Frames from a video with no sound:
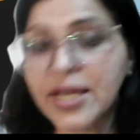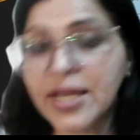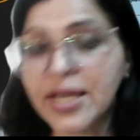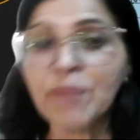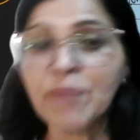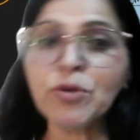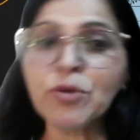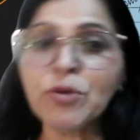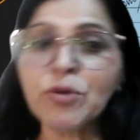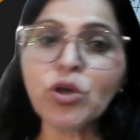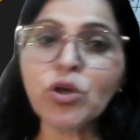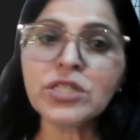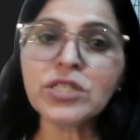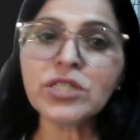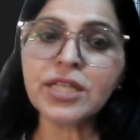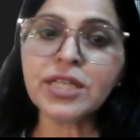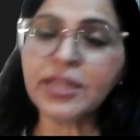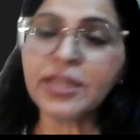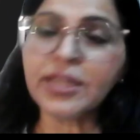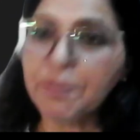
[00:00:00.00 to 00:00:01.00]
Because
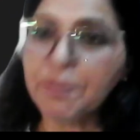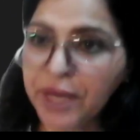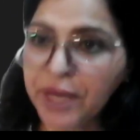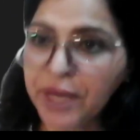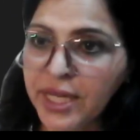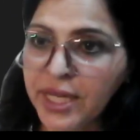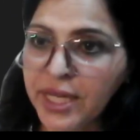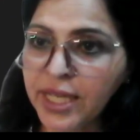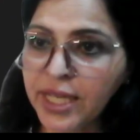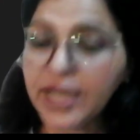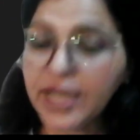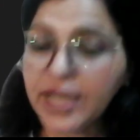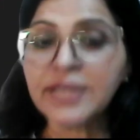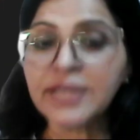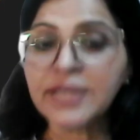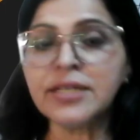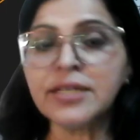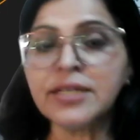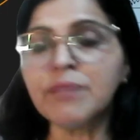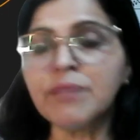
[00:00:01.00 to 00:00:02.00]
in the beginning the
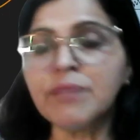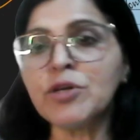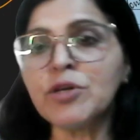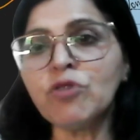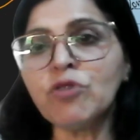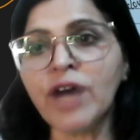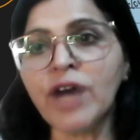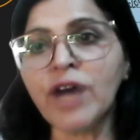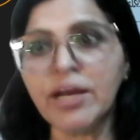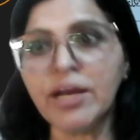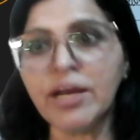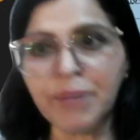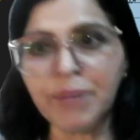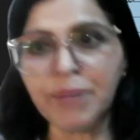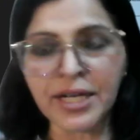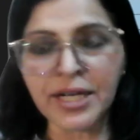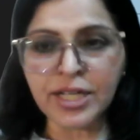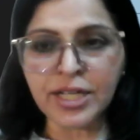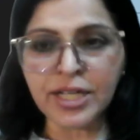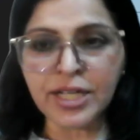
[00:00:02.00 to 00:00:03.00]
number of unpaired
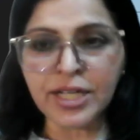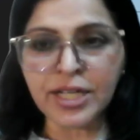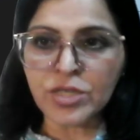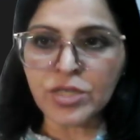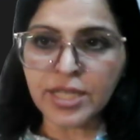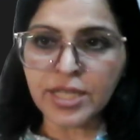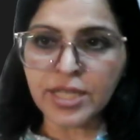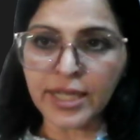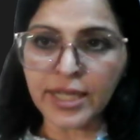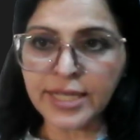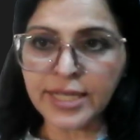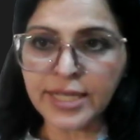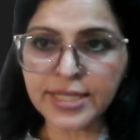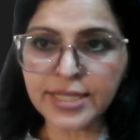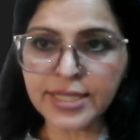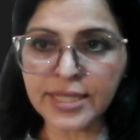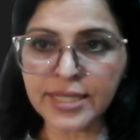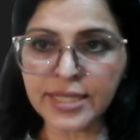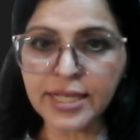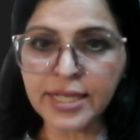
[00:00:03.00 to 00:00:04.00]
electrons are
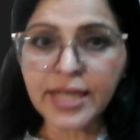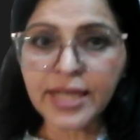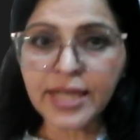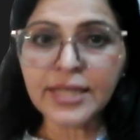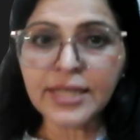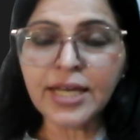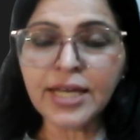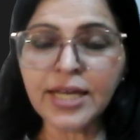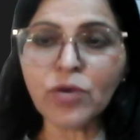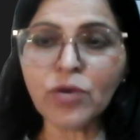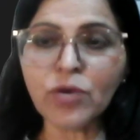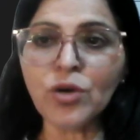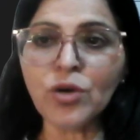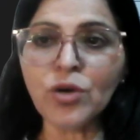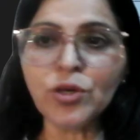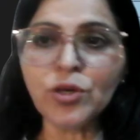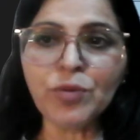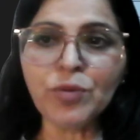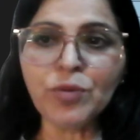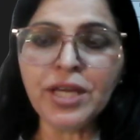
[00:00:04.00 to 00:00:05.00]
lesser, they are going to
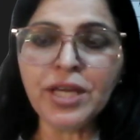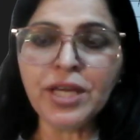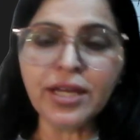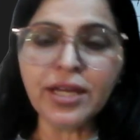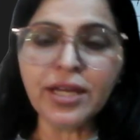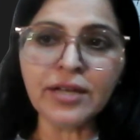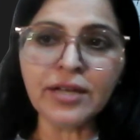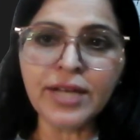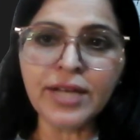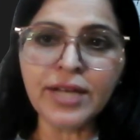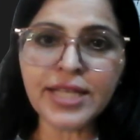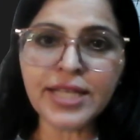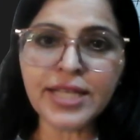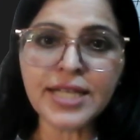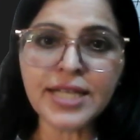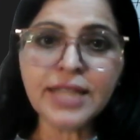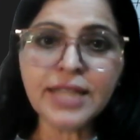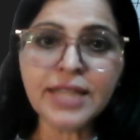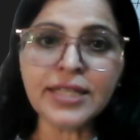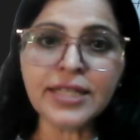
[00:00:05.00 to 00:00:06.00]
be increased,
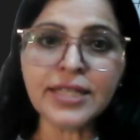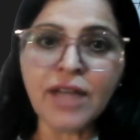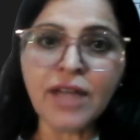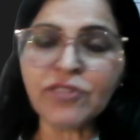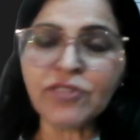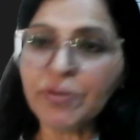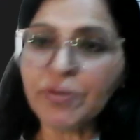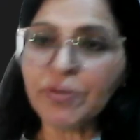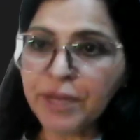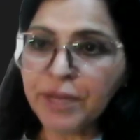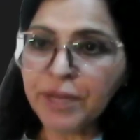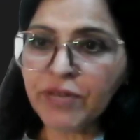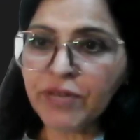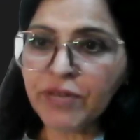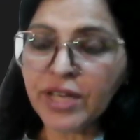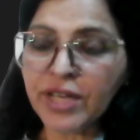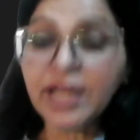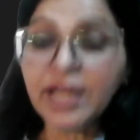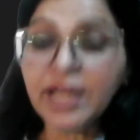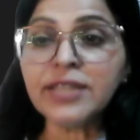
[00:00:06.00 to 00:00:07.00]
then after
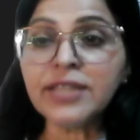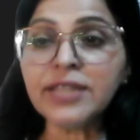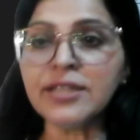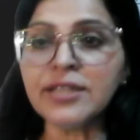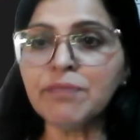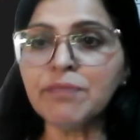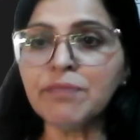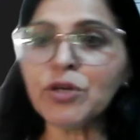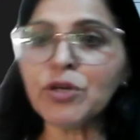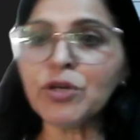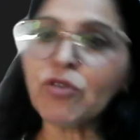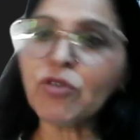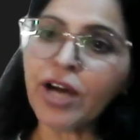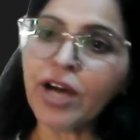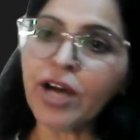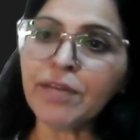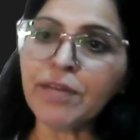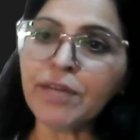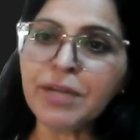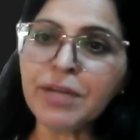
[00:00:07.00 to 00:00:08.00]
midway the number of
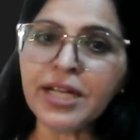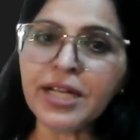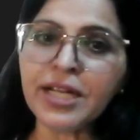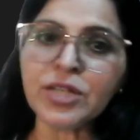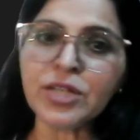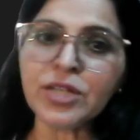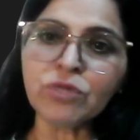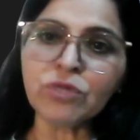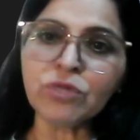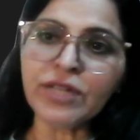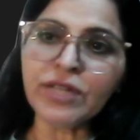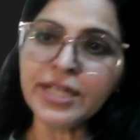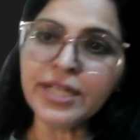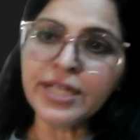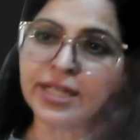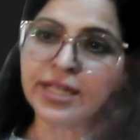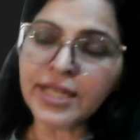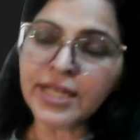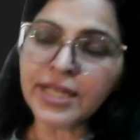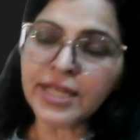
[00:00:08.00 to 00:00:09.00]
unpaired electron will
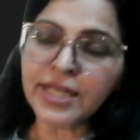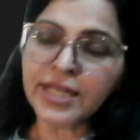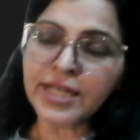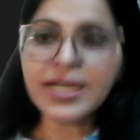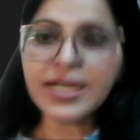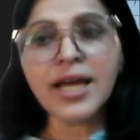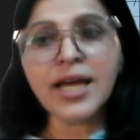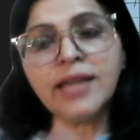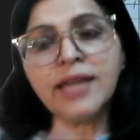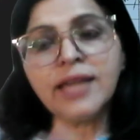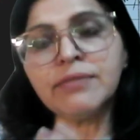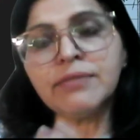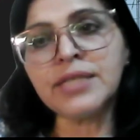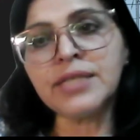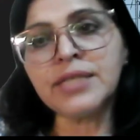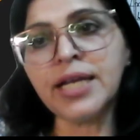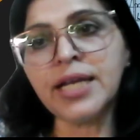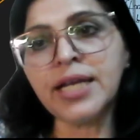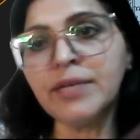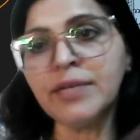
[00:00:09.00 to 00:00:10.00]
decrease and the
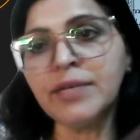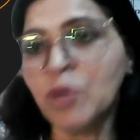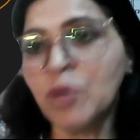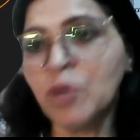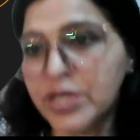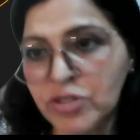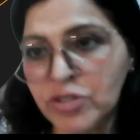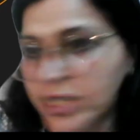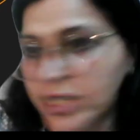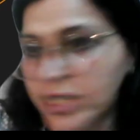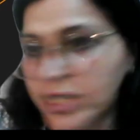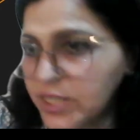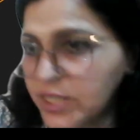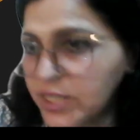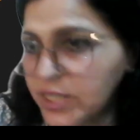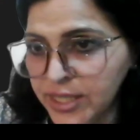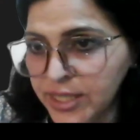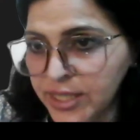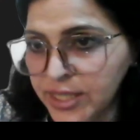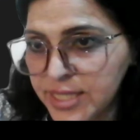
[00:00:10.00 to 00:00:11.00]
metallic bond strength
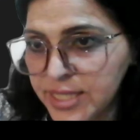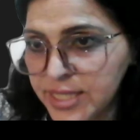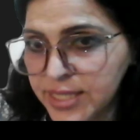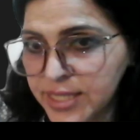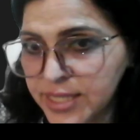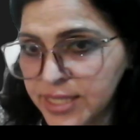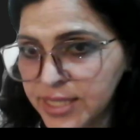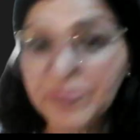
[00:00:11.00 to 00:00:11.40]
decreases.